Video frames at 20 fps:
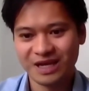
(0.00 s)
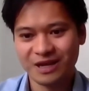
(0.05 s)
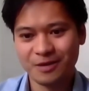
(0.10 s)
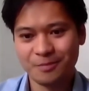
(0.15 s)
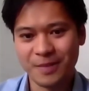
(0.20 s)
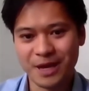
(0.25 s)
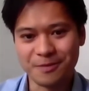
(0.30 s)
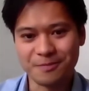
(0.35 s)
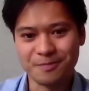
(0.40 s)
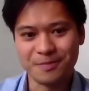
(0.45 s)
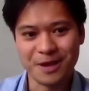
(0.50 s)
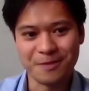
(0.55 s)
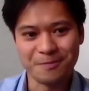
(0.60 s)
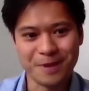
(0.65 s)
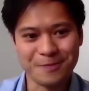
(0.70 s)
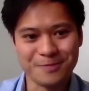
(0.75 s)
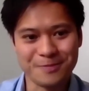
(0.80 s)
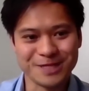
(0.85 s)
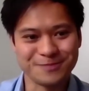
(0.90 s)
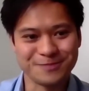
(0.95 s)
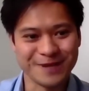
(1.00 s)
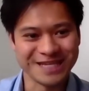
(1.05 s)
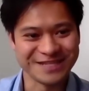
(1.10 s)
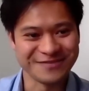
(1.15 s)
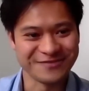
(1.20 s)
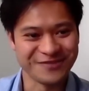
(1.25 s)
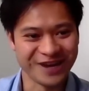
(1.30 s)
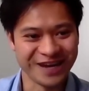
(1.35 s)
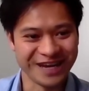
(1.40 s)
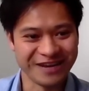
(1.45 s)
Maybe it's best
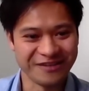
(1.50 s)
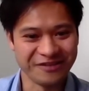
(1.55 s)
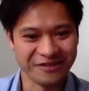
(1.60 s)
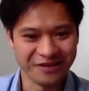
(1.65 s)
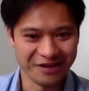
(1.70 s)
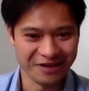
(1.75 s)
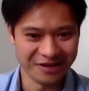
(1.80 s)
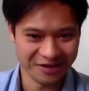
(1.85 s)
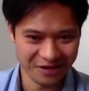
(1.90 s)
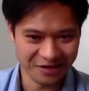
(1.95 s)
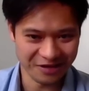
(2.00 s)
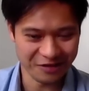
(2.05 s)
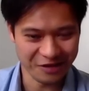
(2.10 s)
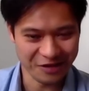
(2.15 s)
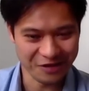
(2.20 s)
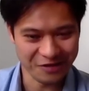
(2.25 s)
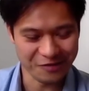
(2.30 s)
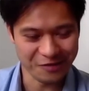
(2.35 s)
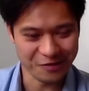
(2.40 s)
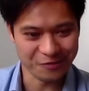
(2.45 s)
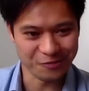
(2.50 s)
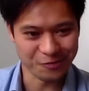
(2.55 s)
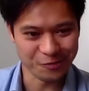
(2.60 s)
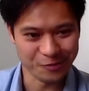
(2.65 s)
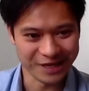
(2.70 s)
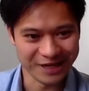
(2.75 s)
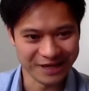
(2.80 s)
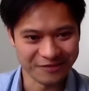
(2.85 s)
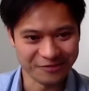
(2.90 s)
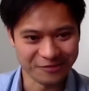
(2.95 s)
if
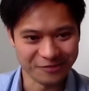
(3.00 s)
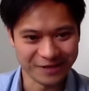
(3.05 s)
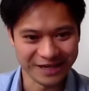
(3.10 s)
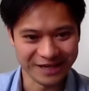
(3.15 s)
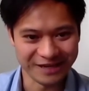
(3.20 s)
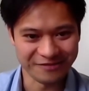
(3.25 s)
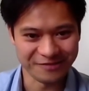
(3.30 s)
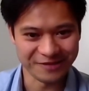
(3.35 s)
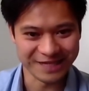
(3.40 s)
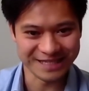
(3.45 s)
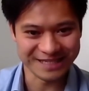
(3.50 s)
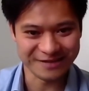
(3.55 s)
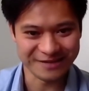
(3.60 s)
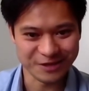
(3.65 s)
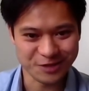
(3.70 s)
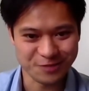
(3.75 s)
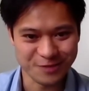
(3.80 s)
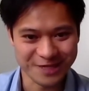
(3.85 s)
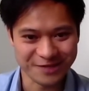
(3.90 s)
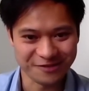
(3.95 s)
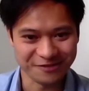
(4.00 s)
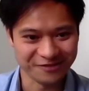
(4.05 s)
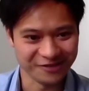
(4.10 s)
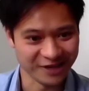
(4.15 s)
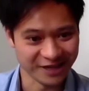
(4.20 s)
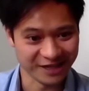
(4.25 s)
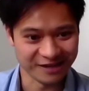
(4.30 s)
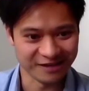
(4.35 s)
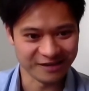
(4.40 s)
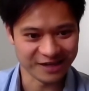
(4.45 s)
we touch base
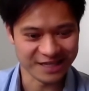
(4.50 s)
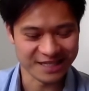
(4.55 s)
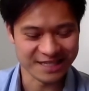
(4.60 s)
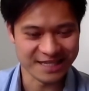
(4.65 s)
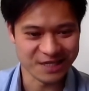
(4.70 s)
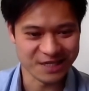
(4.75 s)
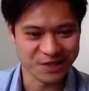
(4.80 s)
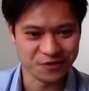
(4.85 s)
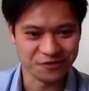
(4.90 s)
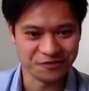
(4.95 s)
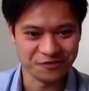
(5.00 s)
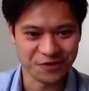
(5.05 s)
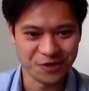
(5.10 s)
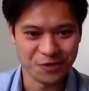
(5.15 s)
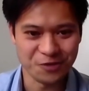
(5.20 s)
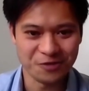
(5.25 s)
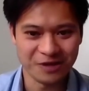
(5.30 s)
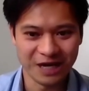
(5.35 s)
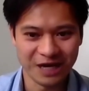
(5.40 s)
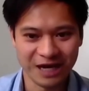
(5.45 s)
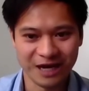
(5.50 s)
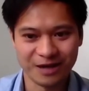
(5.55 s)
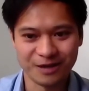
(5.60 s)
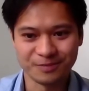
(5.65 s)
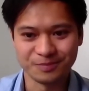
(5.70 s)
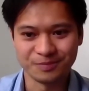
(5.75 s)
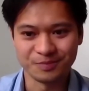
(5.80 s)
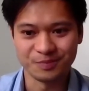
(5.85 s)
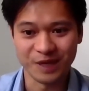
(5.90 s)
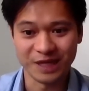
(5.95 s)
offline and I can send you a few.
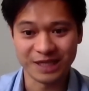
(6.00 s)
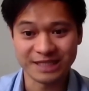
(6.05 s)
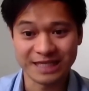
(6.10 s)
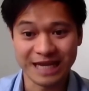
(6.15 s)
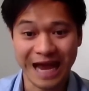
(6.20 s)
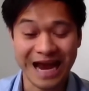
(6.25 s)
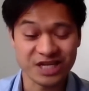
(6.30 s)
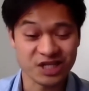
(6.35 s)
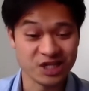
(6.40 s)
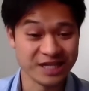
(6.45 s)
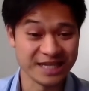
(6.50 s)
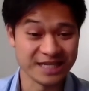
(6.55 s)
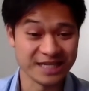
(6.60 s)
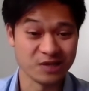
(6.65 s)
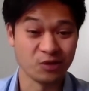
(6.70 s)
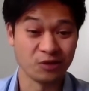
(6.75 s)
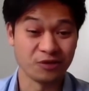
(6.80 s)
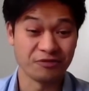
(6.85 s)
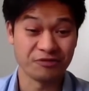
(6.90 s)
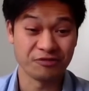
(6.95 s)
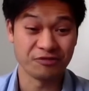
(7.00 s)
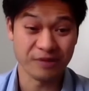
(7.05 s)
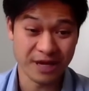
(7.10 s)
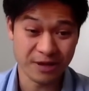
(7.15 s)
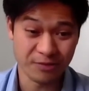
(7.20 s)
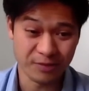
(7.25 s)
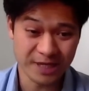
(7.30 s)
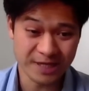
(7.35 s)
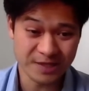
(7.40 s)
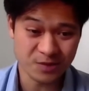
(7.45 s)
But actually, there's a lot of
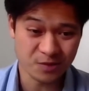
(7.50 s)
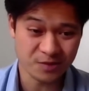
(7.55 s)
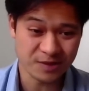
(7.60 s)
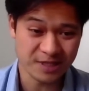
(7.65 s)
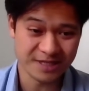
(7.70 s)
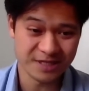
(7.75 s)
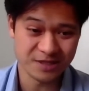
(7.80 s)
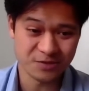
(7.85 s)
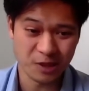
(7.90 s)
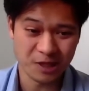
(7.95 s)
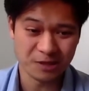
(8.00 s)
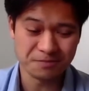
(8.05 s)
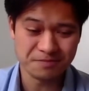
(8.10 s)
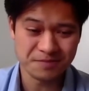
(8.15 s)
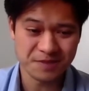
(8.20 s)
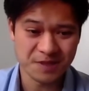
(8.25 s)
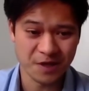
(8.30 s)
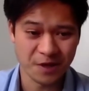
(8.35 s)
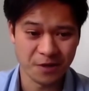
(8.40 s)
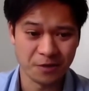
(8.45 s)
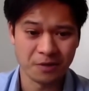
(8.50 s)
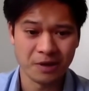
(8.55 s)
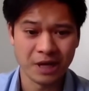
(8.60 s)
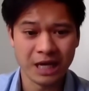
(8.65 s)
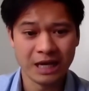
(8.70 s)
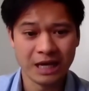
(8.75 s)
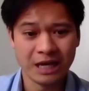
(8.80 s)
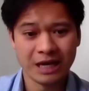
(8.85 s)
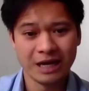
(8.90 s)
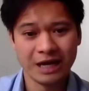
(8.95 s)
free resources as well. So
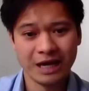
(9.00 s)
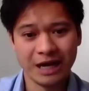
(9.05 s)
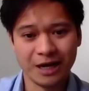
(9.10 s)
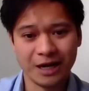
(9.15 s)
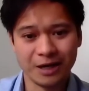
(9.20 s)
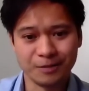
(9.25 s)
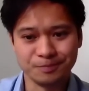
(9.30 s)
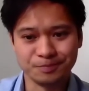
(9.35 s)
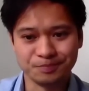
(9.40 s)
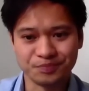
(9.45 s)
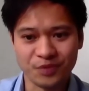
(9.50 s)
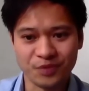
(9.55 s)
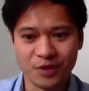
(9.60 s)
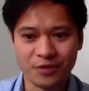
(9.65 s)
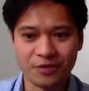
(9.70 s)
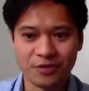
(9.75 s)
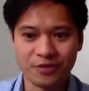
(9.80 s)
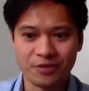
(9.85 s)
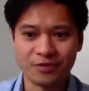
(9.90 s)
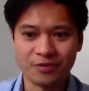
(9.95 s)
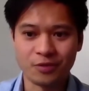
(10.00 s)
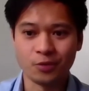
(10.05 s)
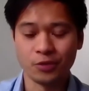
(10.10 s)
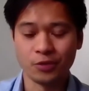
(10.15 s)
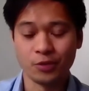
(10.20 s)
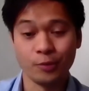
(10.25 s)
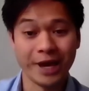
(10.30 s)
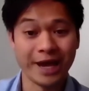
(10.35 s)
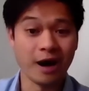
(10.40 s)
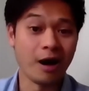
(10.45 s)
the
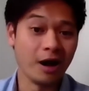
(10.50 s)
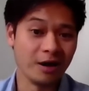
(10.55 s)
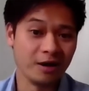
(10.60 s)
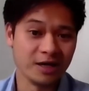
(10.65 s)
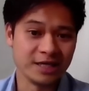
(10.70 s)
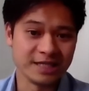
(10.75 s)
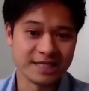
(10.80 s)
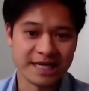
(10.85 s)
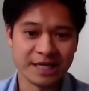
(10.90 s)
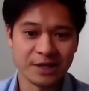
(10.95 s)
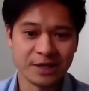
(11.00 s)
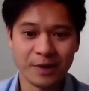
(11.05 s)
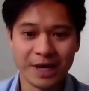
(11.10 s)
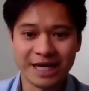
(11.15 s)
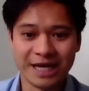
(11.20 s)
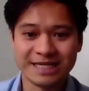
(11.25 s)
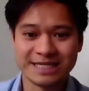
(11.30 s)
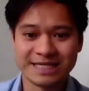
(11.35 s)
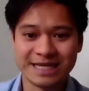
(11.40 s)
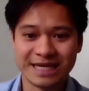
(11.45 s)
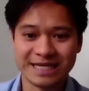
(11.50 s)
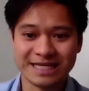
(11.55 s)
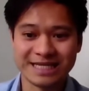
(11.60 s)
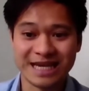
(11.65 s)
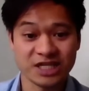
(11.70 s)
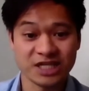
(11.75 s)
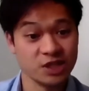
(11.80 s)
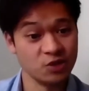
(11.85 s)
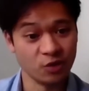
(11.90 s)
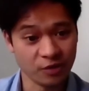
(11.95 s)
way I learned anyway is
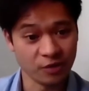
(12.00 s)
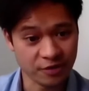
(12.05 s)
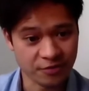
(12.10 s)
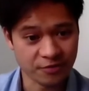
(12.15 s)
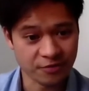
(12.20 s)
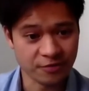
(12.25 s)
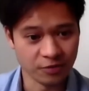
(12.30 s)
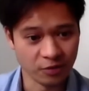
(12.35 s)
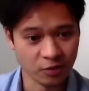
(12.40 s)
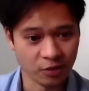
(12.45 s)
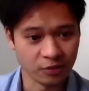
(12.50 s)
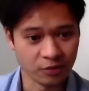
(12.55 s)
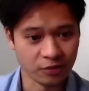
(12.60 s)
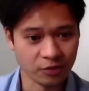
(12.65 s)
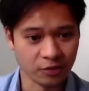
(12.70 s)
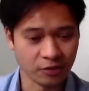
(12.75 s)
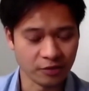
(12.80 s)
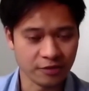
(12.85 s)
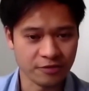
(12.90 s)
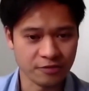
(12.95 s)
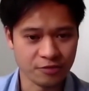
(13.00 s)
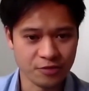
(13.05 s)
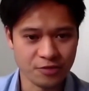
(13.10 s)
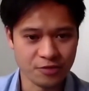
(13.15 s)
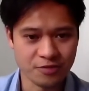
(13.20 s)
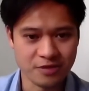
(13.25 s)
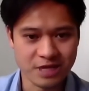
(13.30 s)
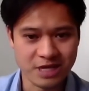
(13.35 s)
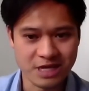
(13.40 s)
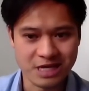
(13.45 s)
actually not
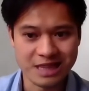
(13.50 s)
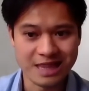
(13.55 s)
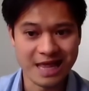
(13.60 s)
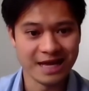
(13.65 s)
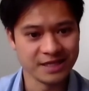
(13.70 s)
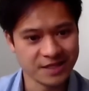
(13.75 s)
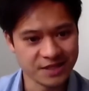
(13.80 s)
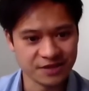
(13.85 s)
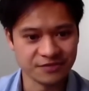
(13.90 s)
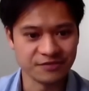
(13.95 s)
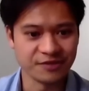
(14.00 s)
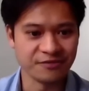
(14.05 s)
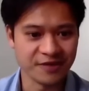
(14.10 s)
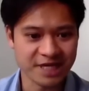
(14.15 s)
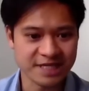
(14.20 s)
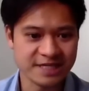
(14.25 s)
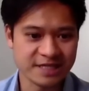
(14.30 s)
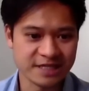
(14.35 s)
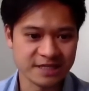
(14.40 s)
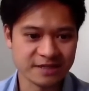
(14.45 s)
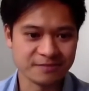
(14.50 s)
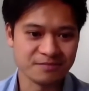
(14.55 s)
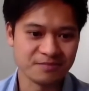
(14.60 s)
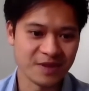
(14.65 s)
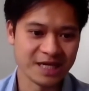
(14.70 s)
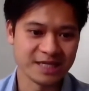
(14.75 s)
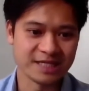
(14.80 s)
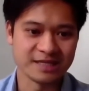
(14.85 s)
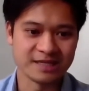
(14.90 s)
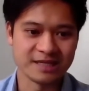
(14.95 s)
through the lens of investing.
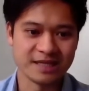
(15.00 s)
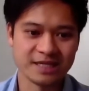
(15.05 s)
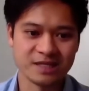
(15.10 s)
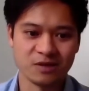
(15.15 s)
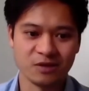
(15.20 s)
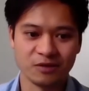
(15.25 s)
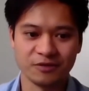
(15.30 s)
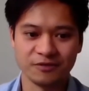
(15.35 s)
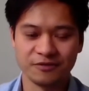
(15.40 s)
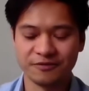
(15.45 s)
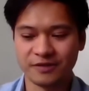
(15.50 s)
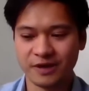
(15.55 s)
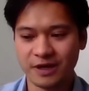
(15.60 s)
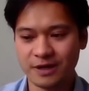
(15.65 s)
There's a lot of